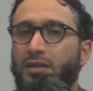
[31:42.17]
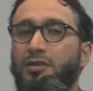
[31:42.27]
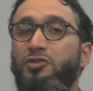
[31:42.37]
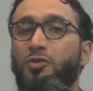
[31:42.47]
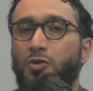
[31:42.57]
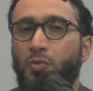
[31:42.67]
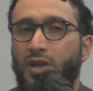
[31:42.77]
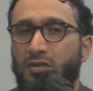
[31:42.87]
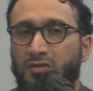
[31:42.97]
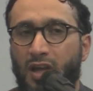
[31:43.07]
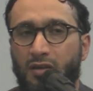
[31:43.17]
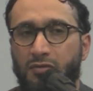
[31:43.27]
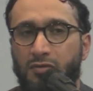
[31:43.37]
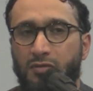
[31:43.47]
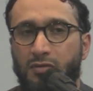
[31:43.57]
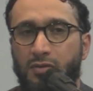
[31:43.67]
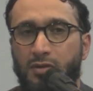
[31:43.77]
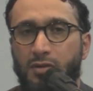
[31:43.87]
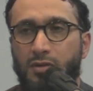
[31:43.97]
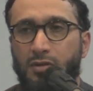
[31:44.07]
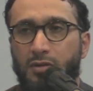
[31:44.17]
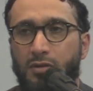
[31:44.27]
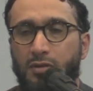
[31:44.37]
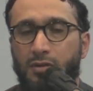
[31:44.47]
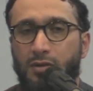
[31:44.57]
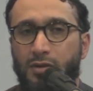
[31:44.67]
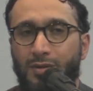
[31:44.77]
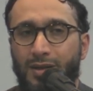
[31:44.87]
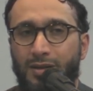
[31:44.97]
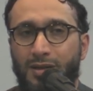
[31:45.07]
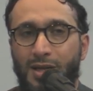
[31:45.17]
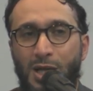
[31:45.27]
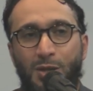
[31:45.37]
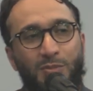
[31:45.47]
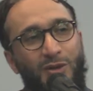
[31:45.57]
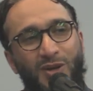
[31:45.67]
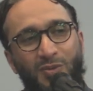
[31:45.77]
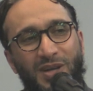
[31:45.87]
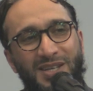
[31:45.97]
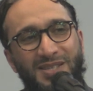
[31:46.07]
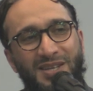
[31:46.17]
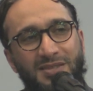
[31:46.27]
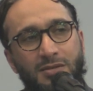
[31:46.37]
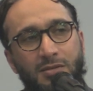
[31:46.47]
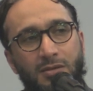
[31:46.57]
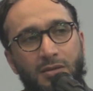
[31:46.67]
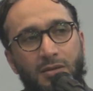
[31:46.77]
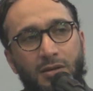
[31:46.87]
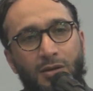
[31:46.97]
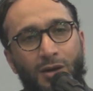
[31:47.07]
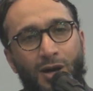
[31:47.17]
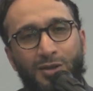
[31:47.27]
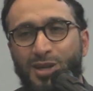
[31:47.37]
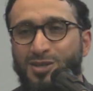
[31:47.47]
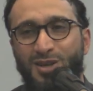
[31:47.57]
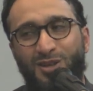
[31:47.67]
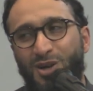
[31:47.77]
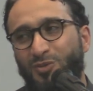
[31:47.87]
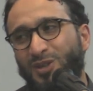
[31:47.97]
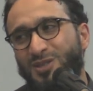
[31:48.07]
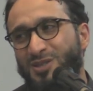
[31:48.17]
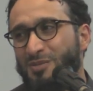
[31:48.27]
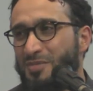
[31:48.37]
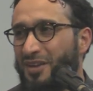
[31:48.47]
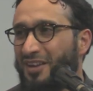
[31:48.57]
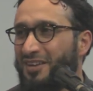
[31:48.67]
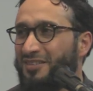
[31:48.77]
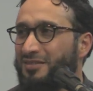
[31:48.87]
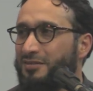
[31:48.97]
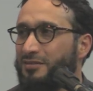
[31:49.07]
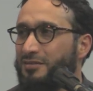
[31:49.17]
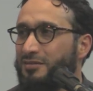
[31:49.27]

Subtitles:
back into your way of life. Right? But look at what he says. Unless Allah wills something.